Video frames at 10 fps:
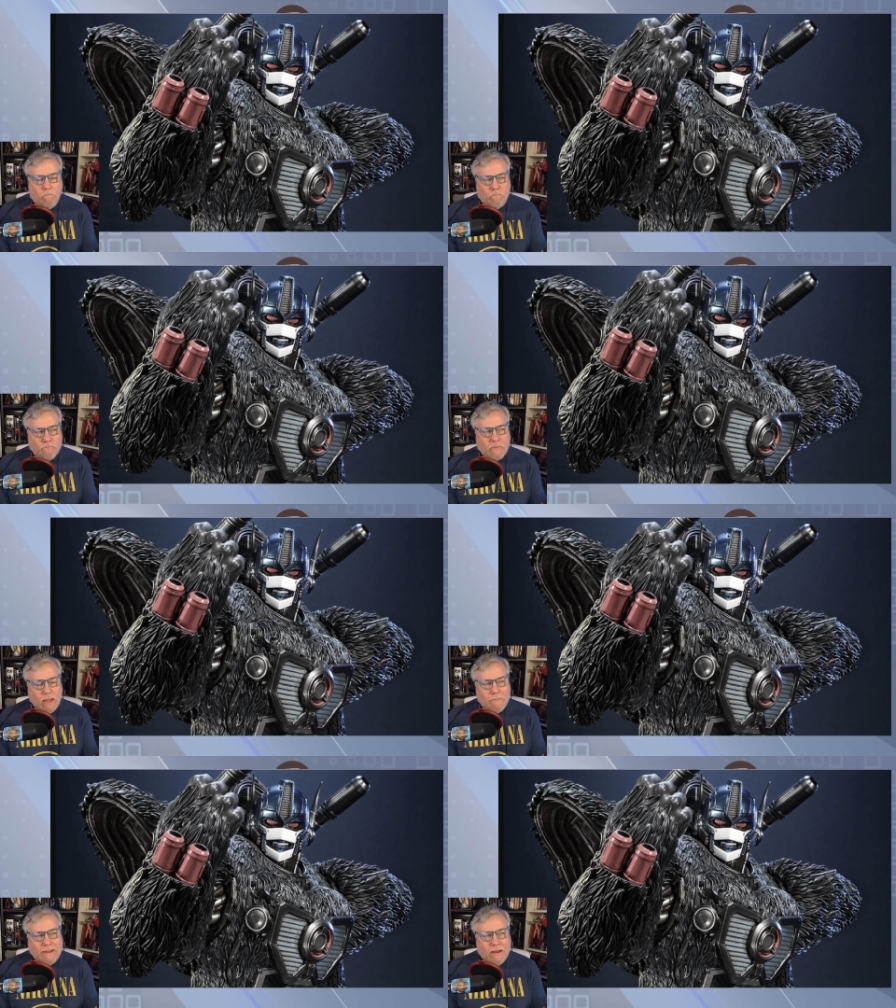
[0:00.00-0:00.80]

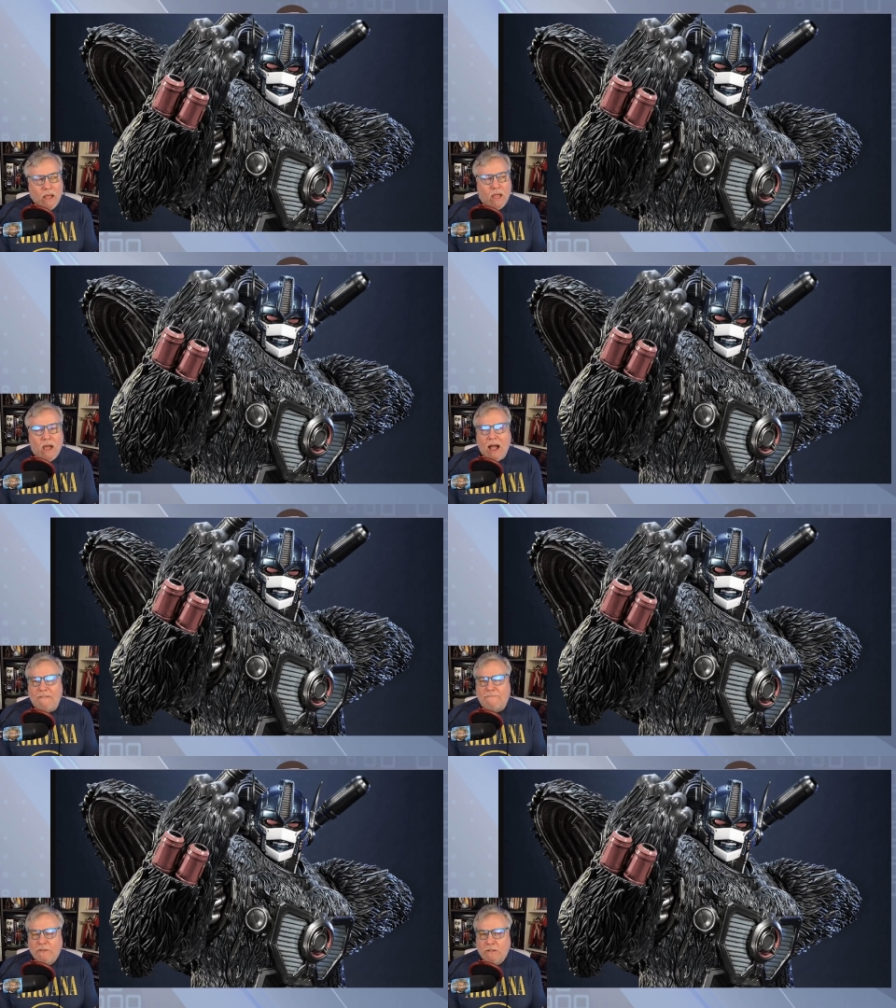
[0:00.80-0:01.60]
I mean,
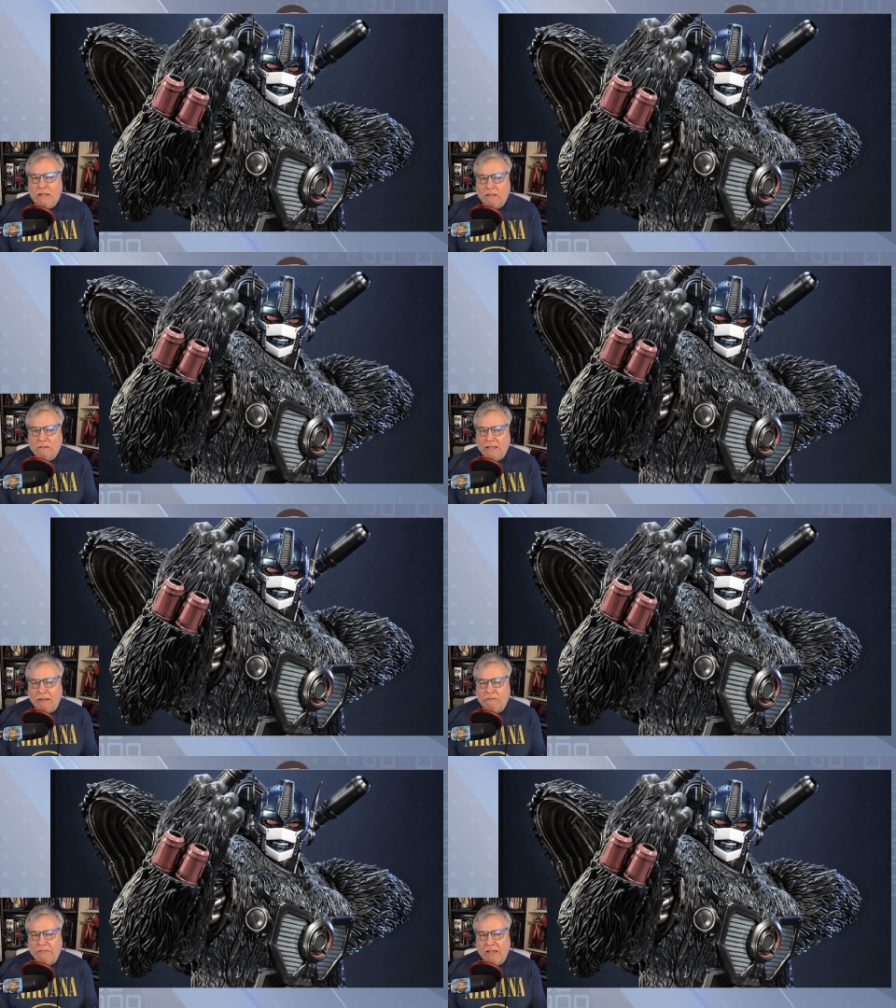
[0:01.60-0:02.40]
I feel like like
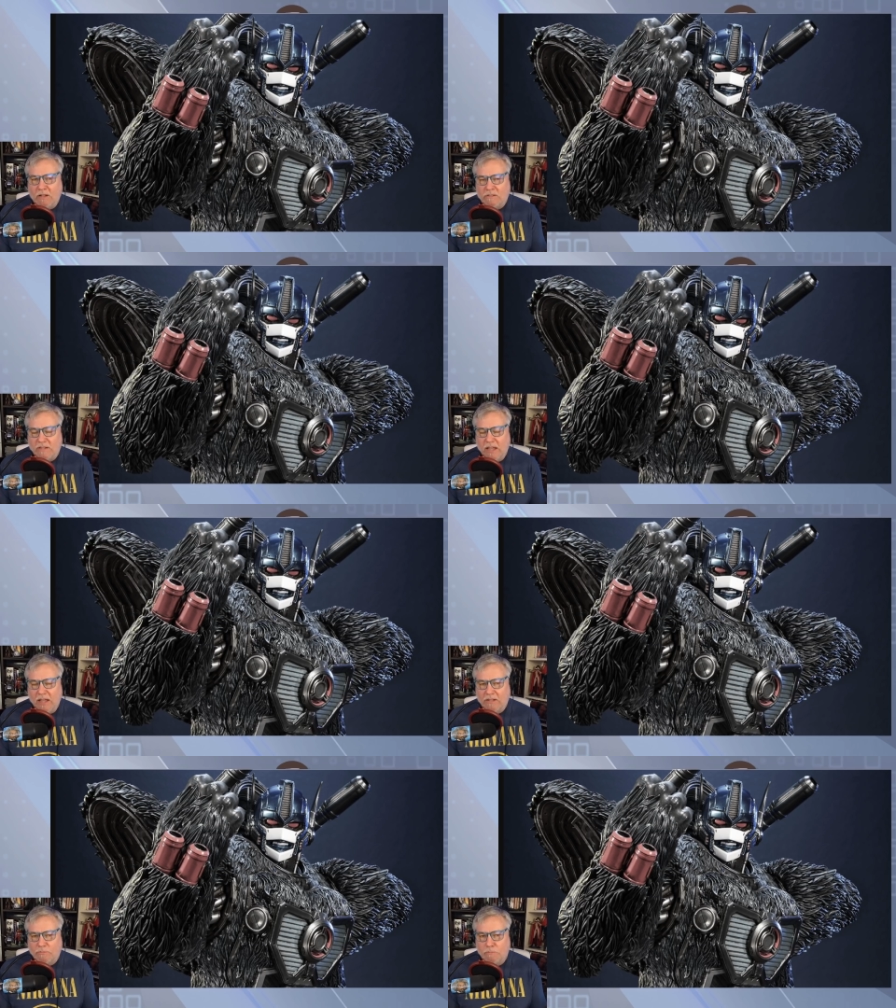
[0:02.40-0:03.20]
everything else,
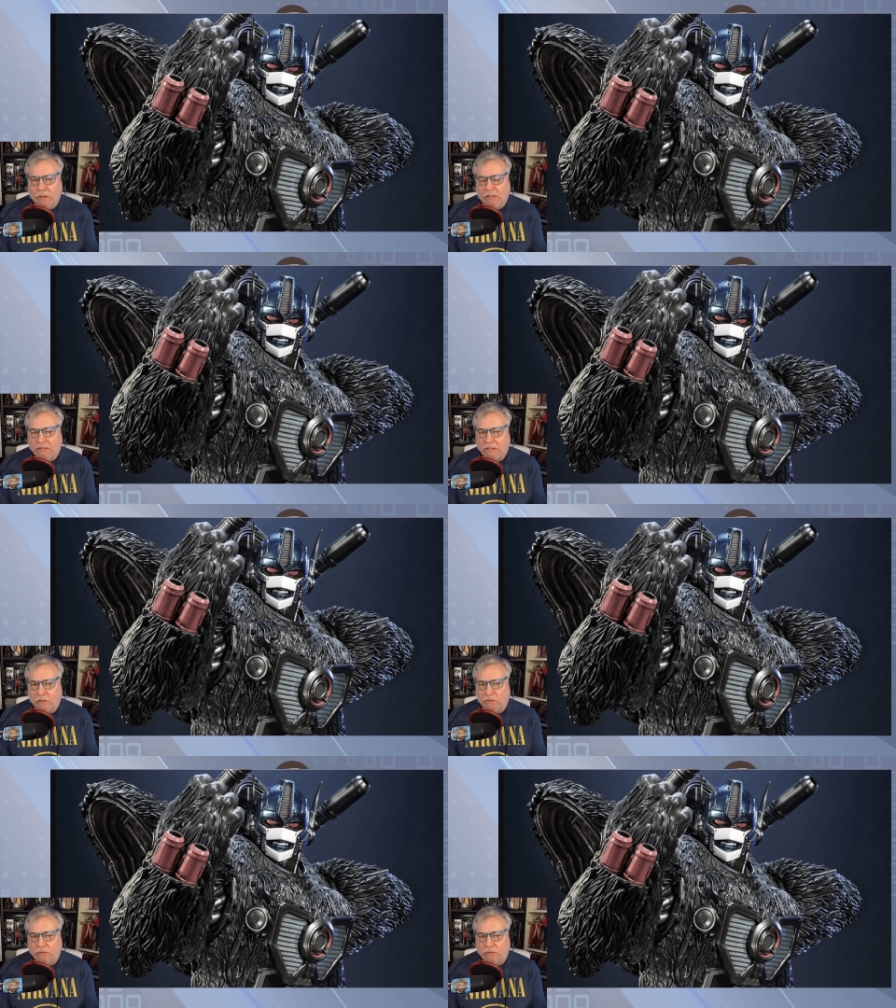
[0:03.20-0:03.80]
it's been a little